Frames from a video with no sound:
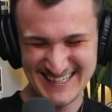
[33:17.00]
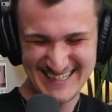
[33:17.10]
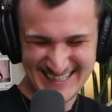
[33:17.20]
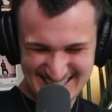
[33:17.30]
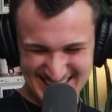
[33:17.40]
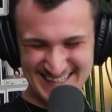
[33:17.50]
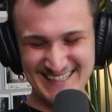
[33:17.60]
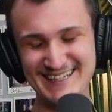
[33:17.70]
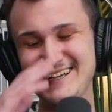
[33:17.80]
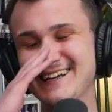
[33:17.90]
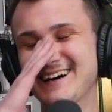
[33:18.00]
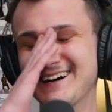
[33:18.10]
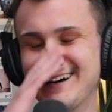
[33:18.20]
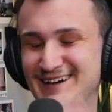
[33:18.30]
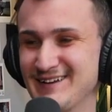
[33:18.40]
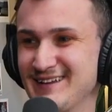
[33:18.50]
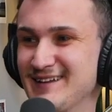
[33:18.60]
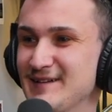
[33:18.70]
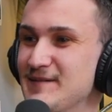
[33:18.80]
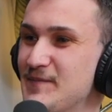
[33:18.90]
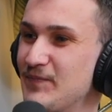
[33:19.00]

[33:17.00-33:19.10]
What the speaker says: or something? We drove like